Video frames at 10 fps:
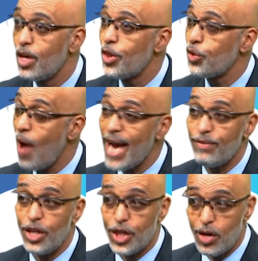
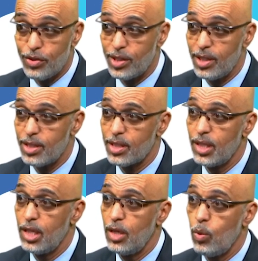Thriving Thursdays,
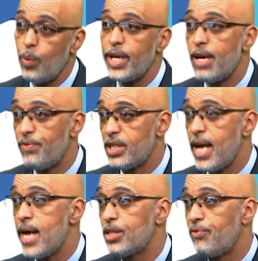where we
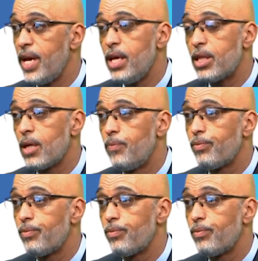emphasize faith,